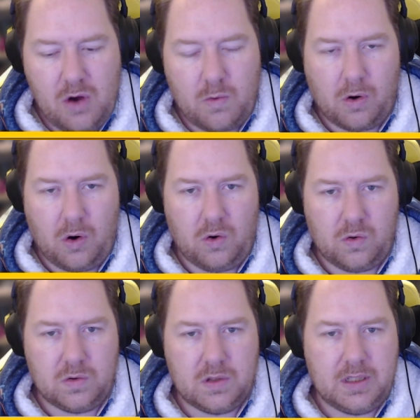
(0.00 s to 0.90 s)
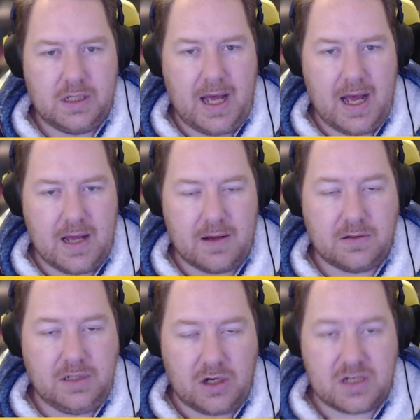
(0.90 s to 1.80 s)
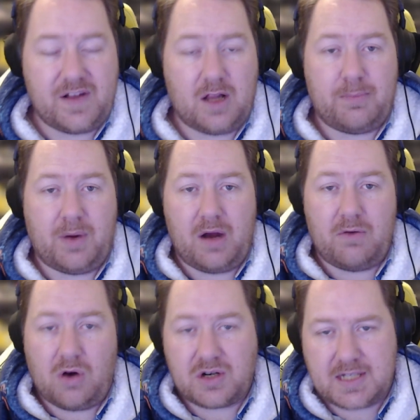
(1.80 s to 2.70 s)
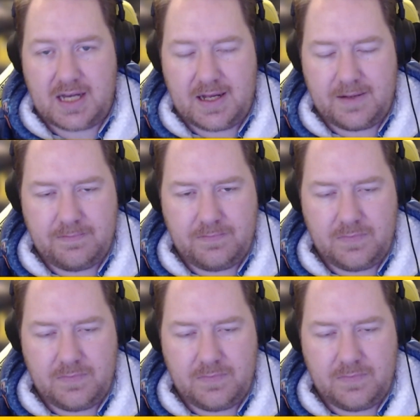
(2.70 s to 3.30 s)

were all developed by Rocksteady.